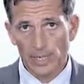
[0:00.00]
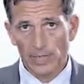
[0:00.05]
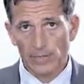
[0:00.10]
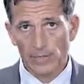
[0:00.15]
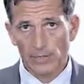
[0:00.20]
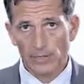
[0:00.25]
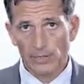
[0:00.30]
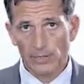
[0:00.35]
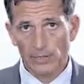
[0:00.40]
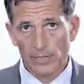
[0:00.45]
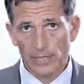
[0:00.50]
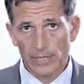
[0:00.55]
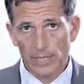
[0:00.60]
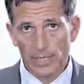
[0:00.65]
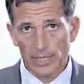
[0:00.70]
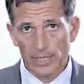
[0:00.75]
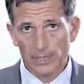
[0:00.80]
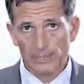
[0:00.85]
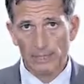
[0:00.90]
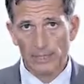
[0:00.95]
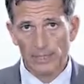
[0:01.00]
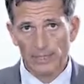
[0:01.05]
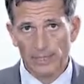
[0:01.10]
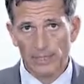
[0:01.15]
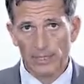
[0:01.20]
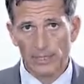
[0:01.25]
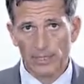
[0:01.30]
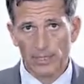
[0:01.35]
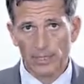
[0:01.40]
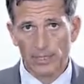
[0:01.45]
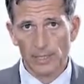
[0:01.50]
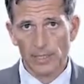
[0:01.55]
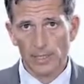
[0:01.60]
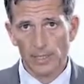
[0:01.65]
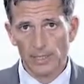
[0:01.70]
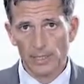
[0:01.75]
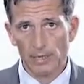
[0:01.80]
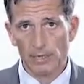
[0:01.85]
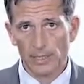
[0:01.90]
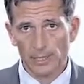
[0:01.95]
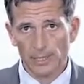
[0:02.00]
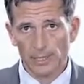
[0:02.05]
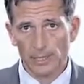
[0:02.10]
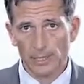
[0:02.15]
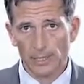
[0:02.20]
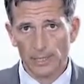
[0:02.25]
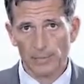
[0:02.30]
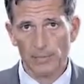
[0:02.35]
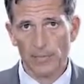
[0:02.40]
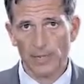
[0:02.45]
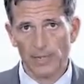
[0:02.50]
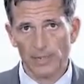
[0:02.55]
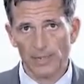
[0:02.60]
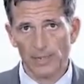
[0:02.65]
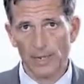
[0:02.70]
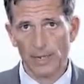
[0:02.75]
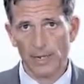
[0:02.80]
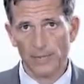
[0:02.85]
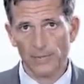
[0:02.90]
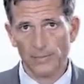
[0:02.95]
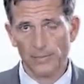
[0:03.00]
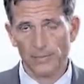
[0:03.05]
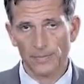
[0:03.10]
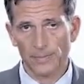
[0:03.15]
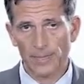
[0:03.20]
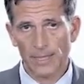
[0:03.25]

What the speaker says: is an unexpected increase in liability value.